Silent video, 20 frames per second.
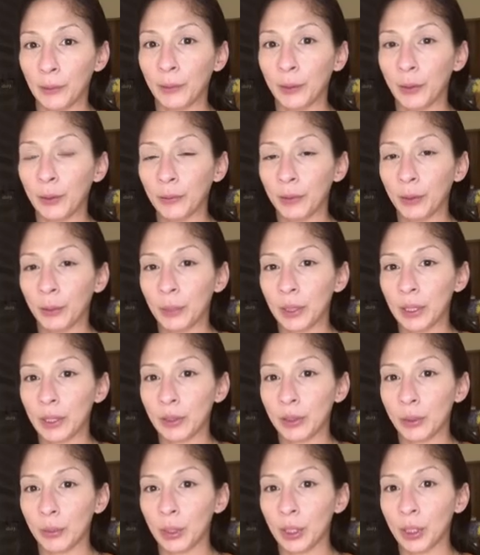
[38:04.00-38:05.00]
from it so
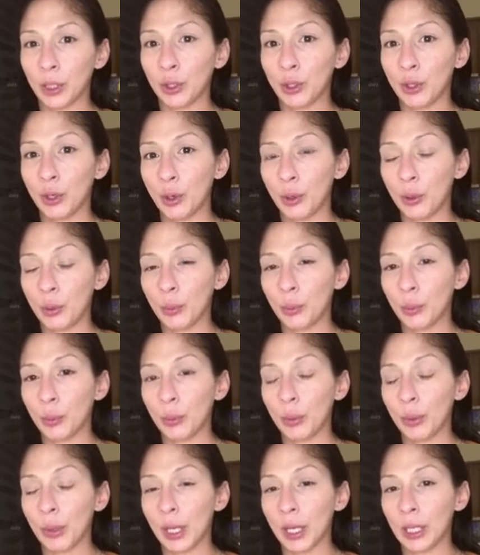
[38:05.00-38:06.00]
we can know
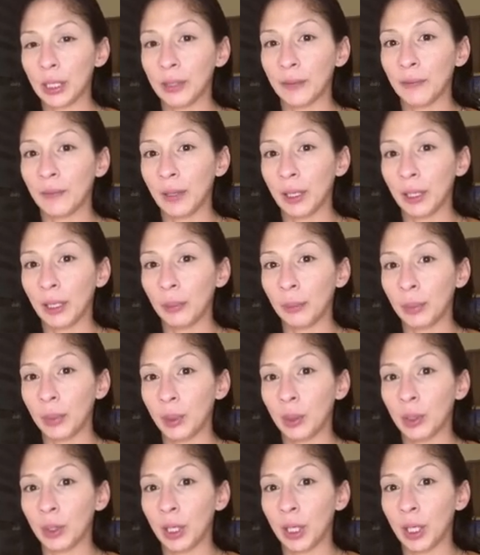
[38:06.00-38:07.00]
and develop
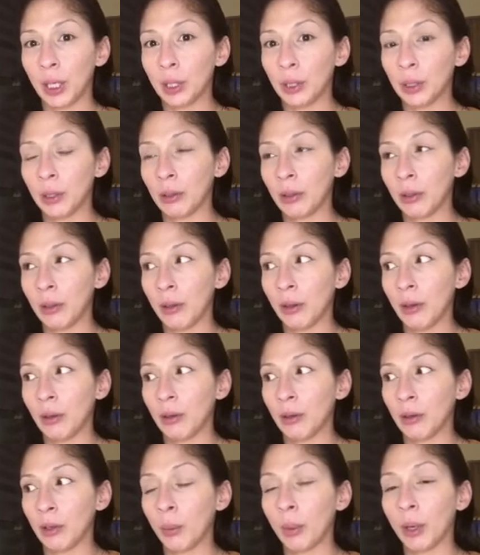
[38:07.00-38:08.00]
and
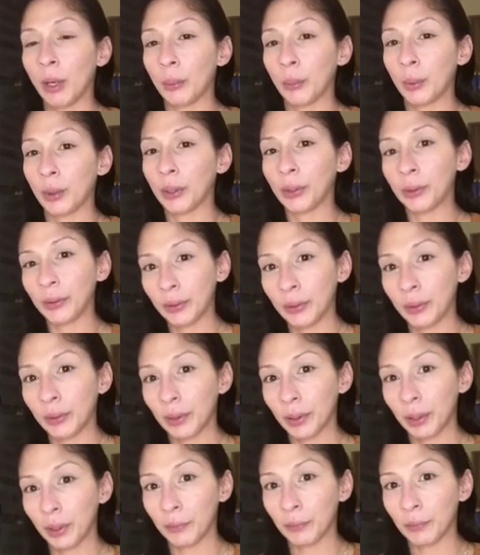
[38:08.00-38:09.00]
know our worth, our
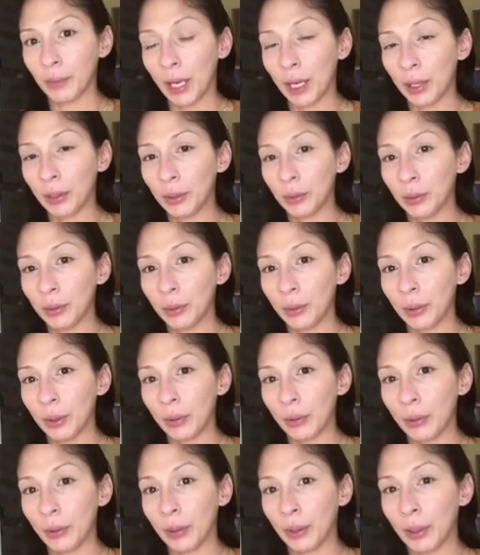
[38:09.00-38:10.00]
value,
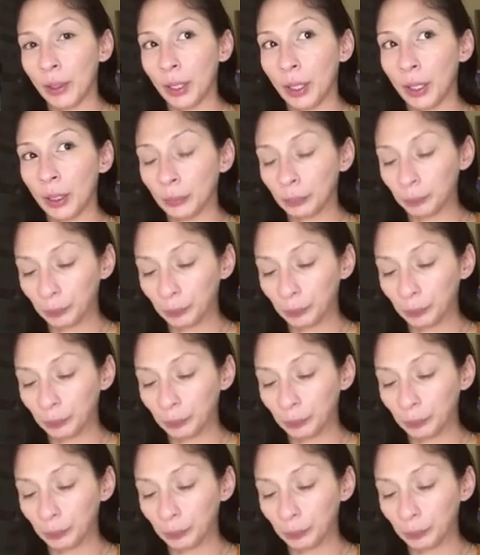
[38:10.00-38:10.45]
and